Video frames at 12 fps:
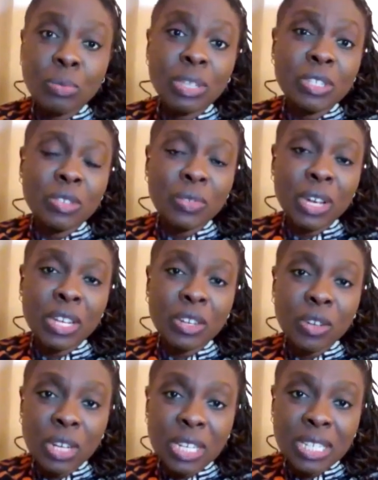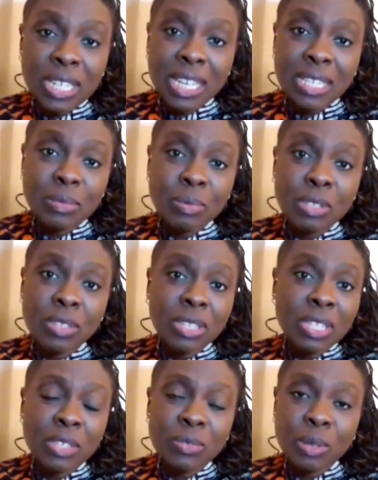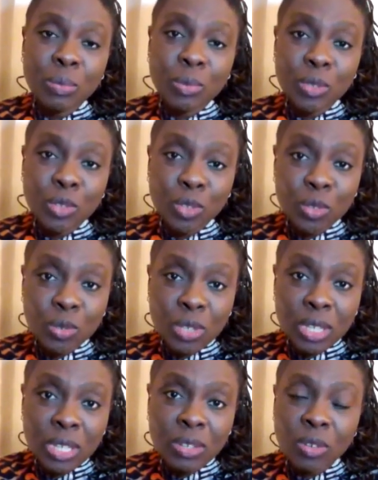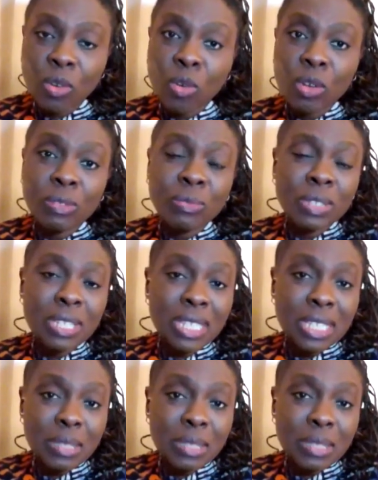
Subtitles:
to the best of our knowledge, has been successfully prosecuted or even